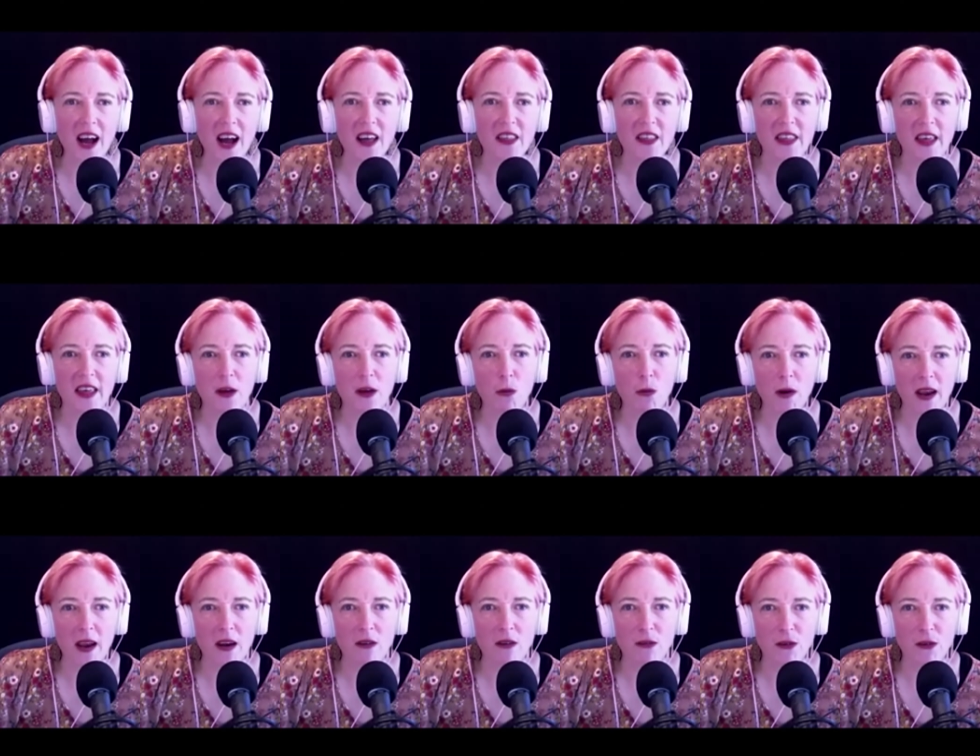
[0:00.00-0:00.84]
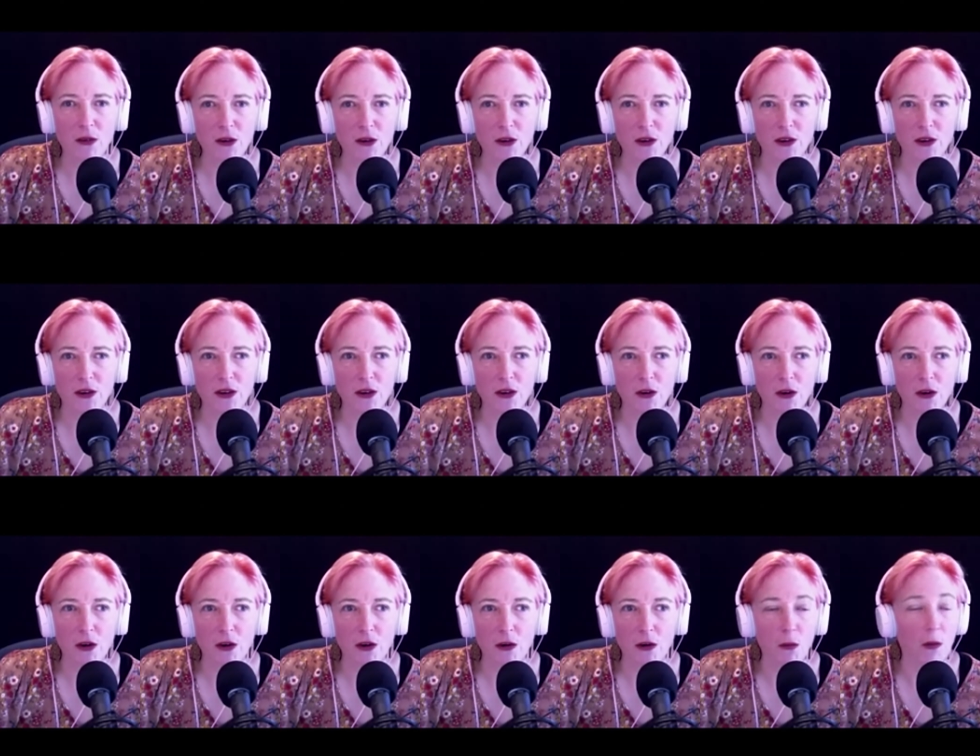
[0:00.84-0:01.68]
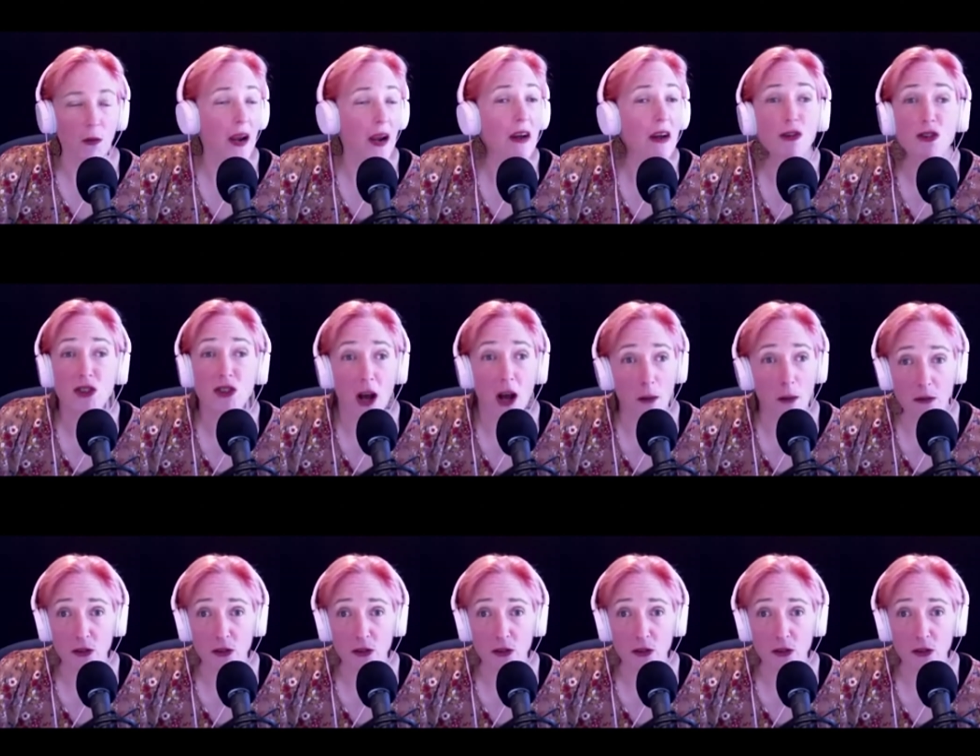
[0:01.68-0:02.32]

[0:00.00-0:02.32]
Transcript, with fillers: i think whenever you're whatever job